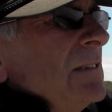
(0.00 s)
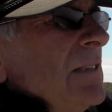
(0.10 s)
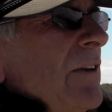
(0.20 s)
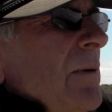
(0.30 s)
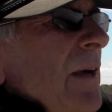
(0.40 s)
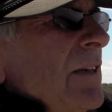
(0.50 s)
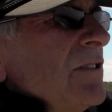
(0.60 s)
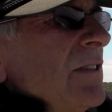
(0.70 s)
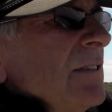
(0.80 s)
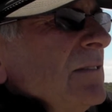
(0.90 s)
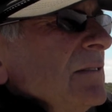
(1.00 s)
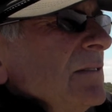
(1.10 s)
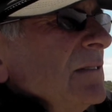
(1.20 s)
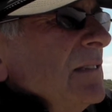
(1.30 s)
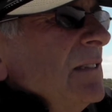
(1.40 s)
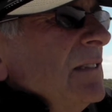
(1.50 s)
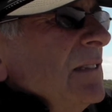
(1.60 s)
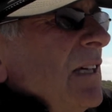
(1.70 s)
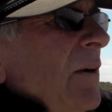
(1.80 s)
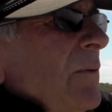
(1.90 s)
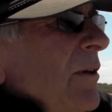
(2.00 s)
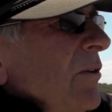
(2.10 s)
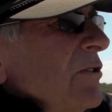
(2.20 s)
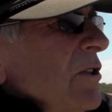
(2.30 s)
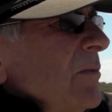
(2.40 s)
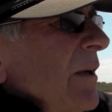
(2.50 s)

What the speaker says: the under manager, and we all just